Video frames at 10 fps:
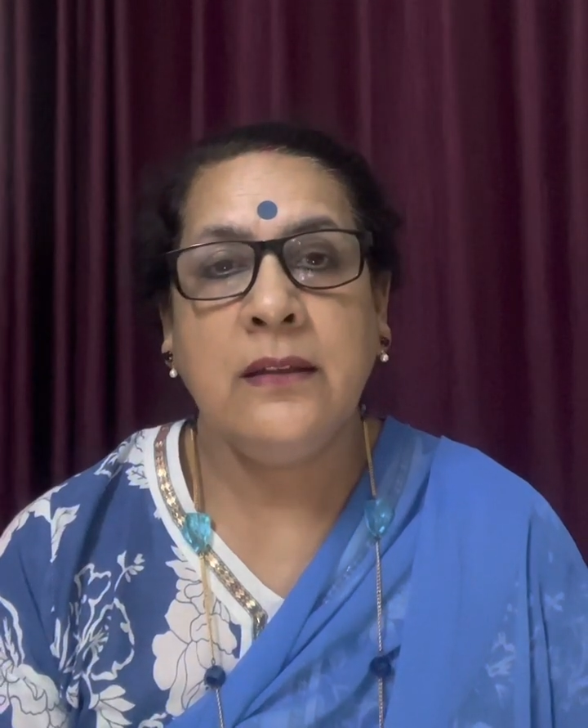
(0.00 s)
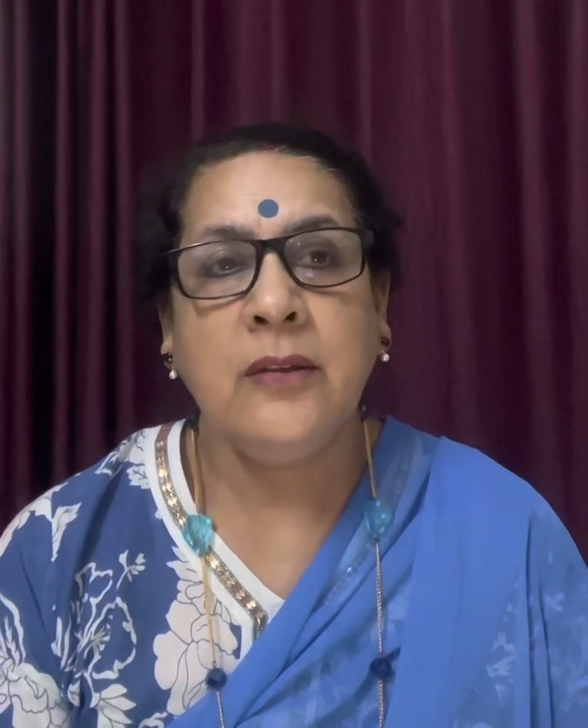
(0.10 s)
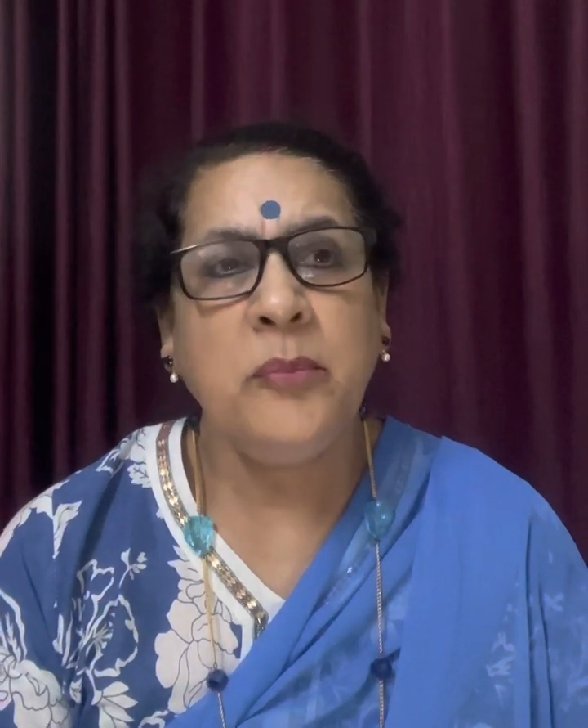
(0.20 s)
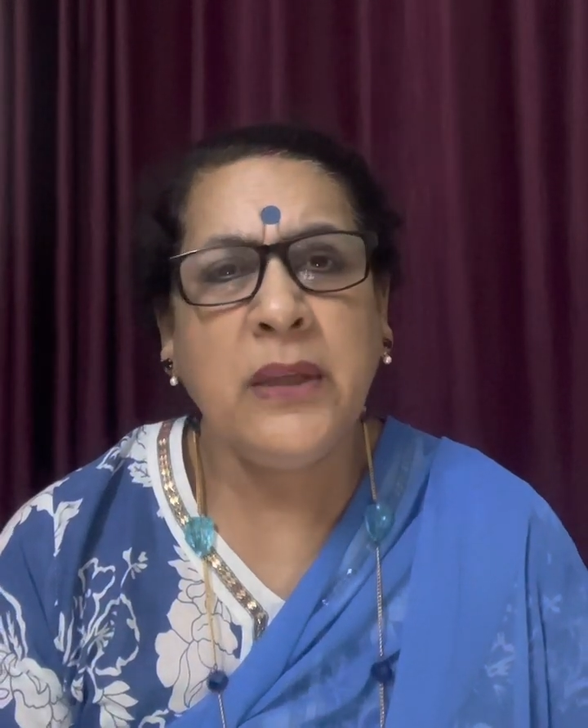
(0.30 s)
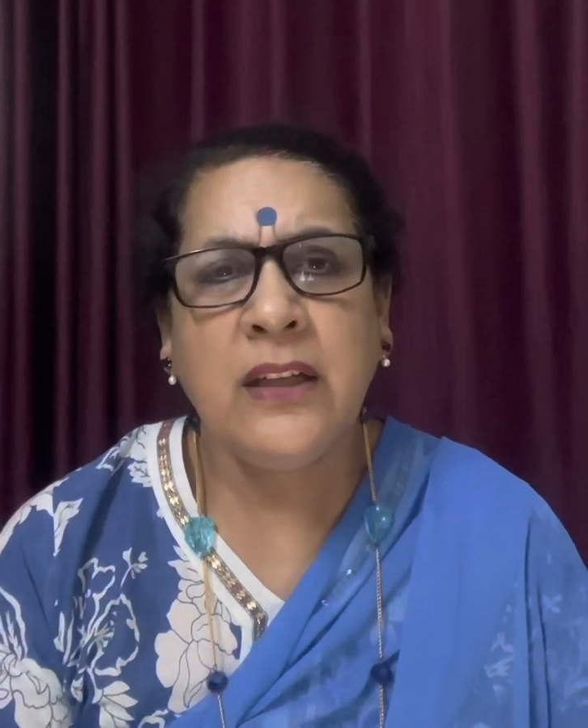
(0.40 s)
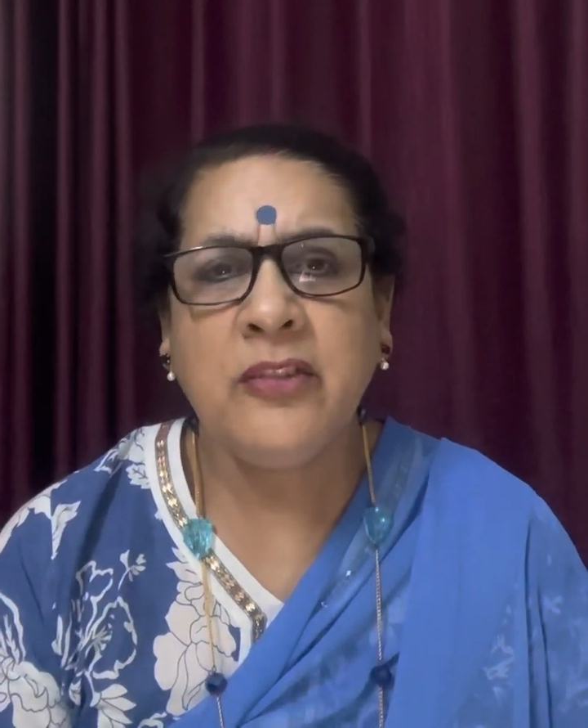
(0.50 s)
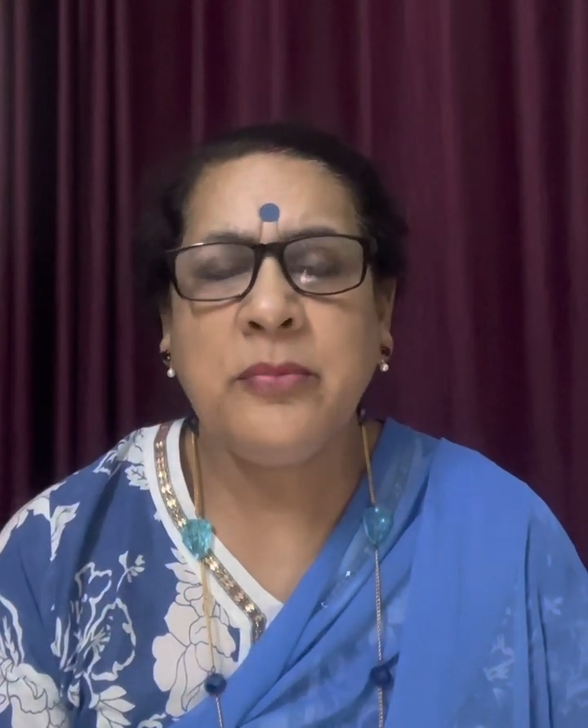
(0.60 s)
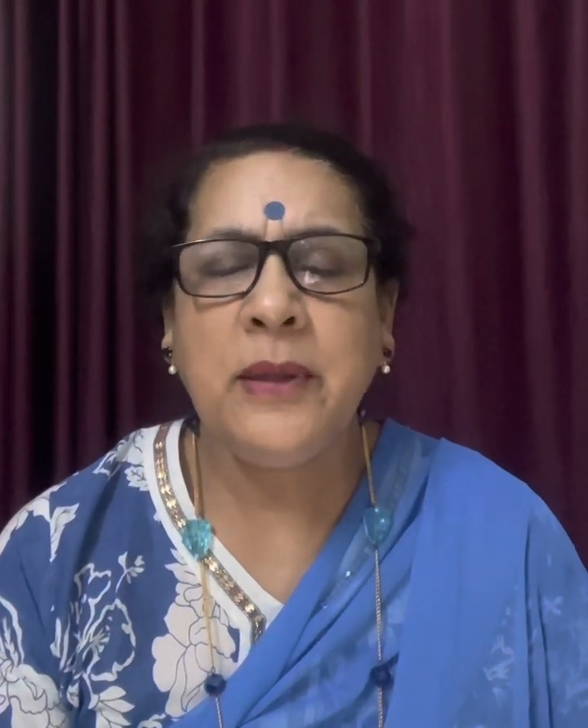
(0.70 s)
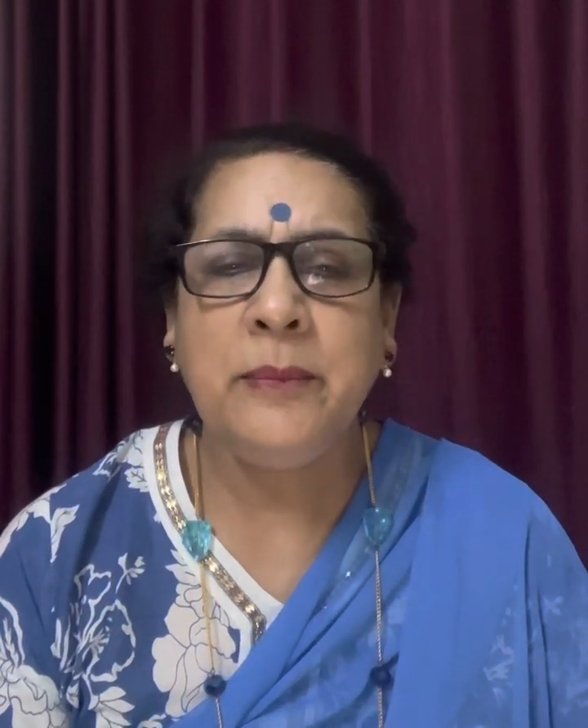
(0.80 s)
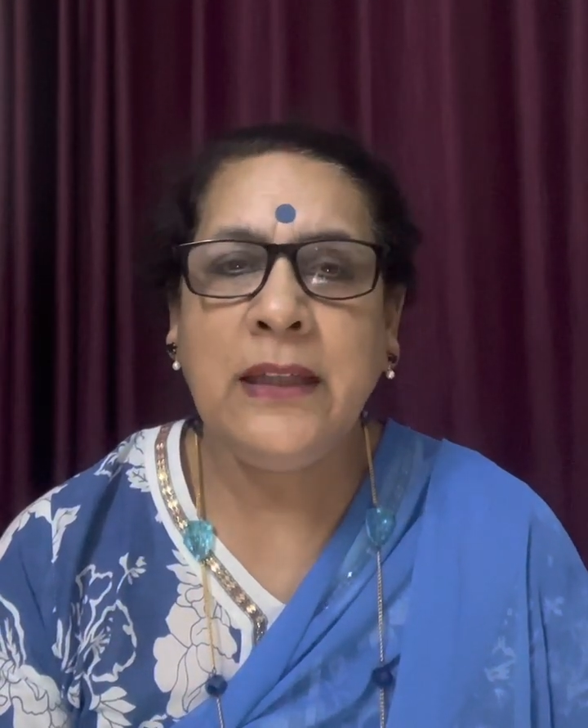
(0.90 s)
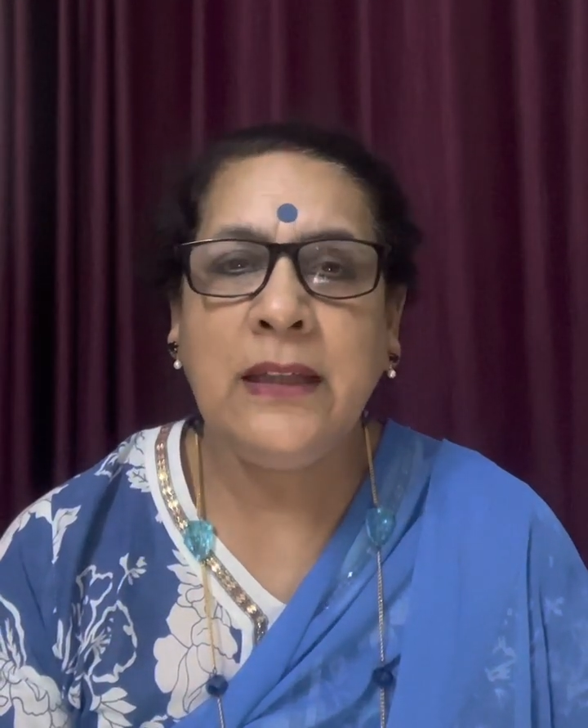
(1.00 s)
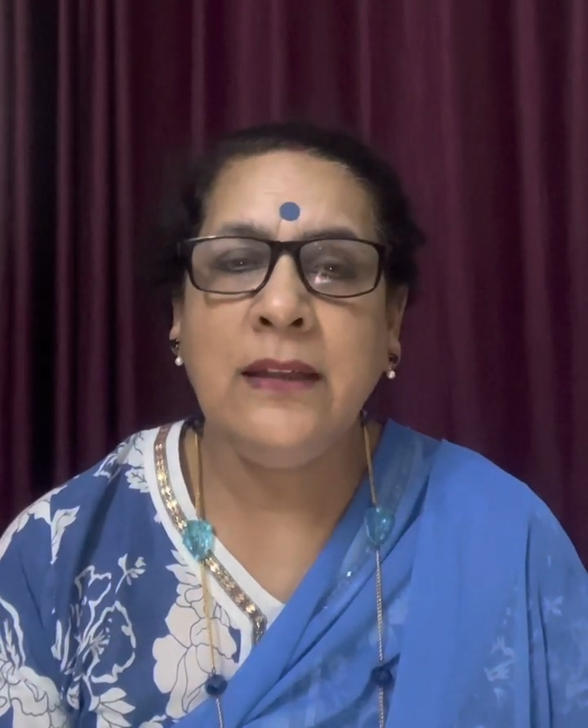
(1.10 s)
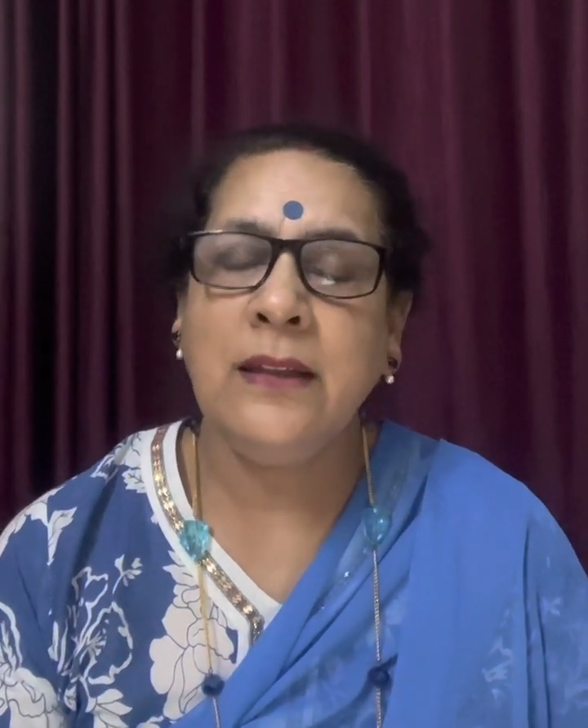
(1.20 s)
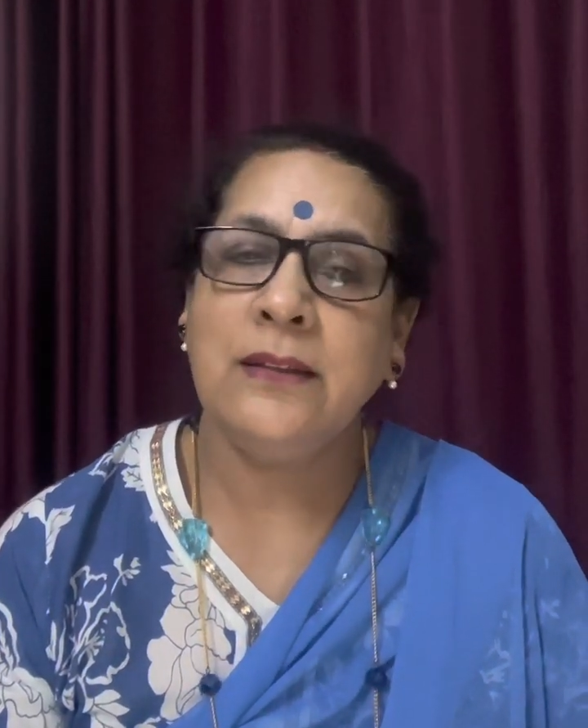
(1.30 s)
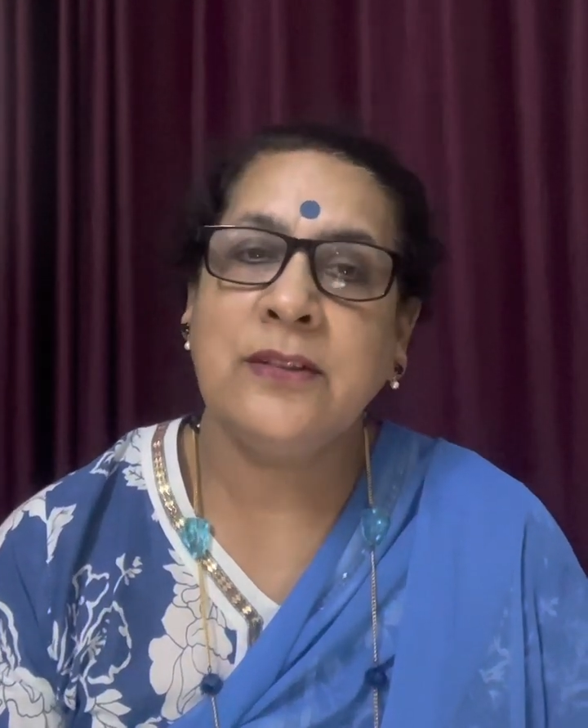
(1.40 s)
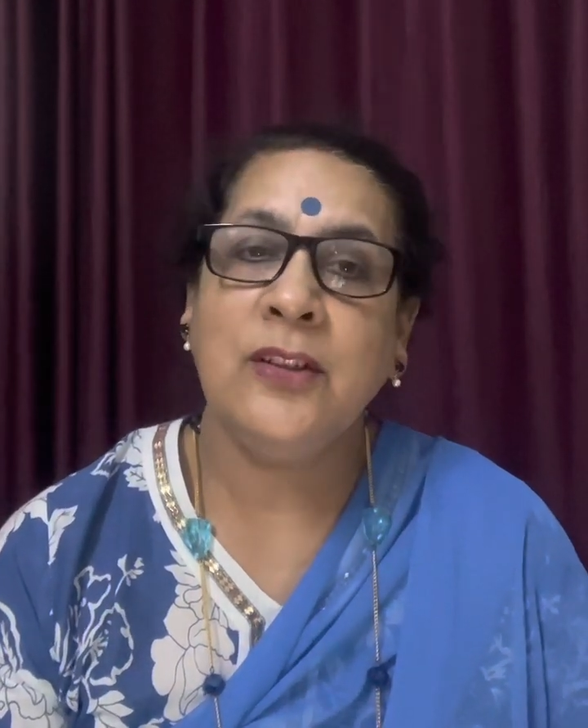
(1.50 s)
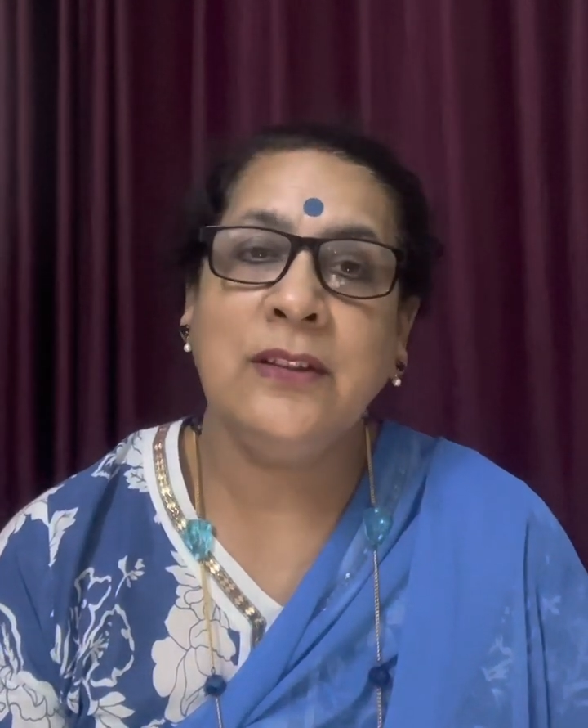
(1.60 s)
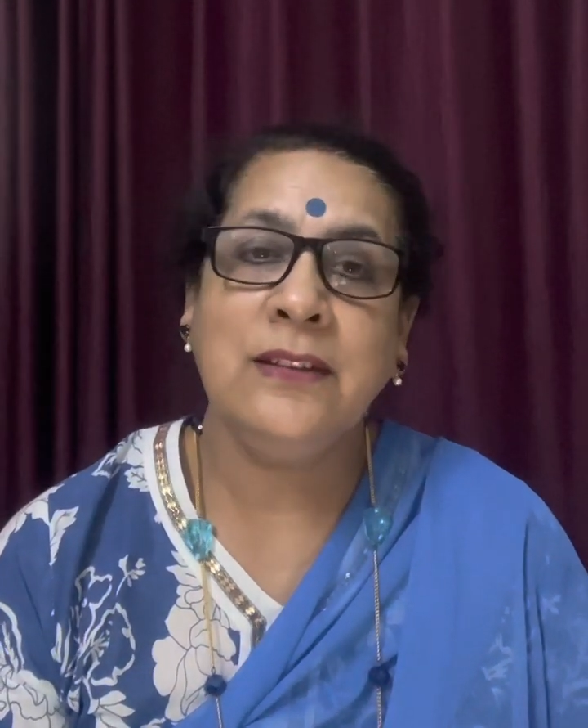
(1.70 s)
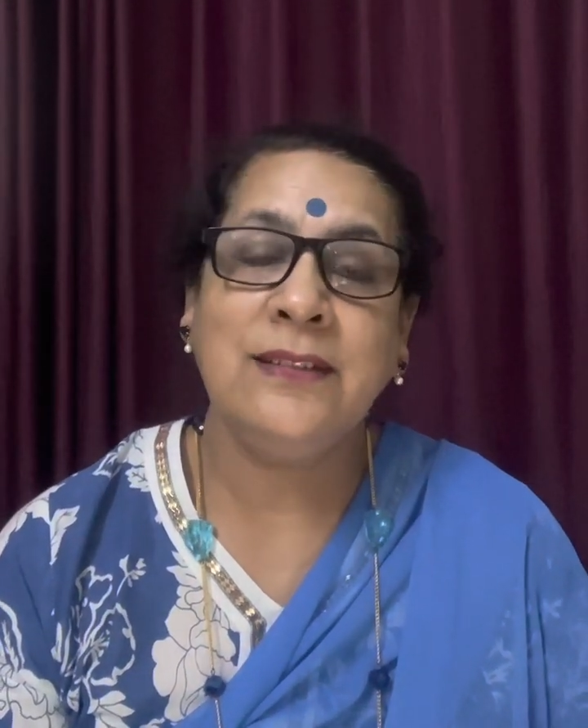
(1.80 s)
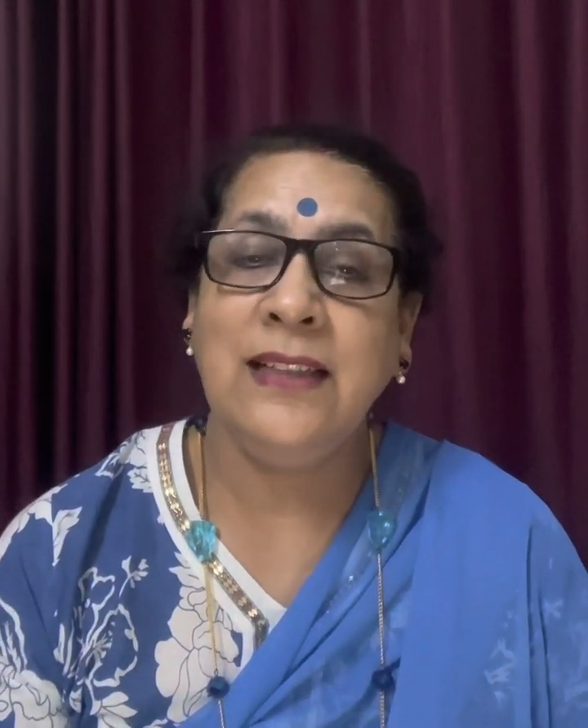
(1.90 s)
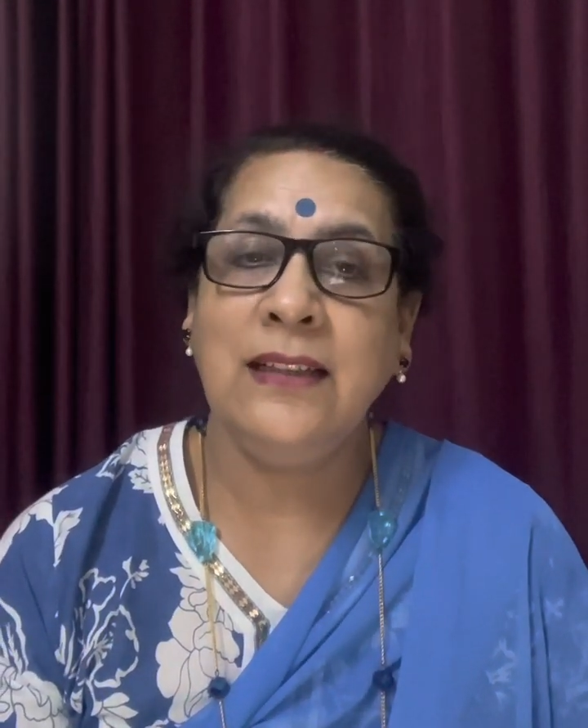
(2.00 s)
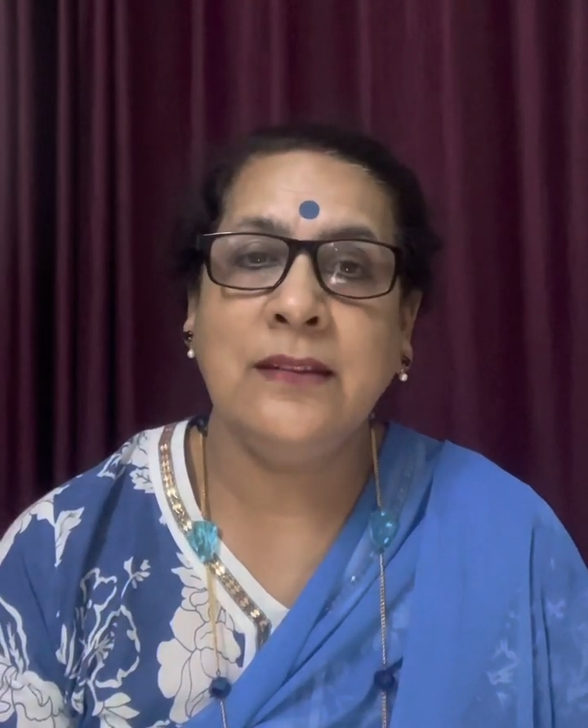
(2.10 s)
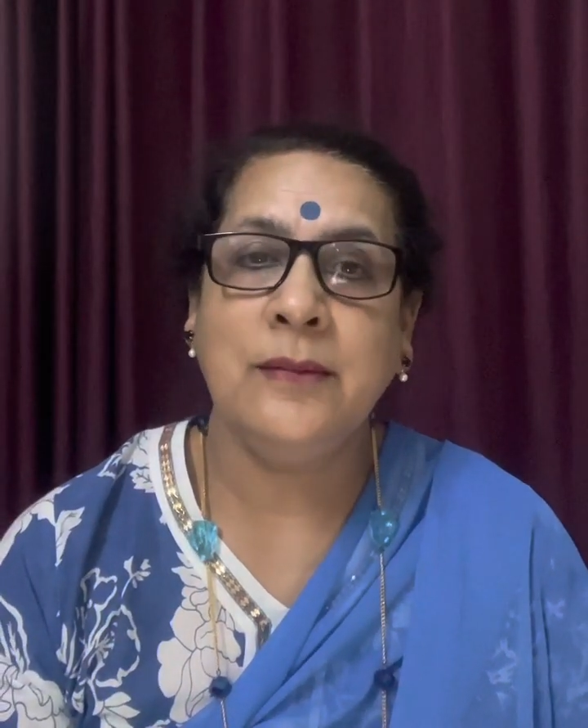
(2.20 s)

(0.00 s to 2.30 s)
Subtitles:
Now, middle of my meeting, it's not the center.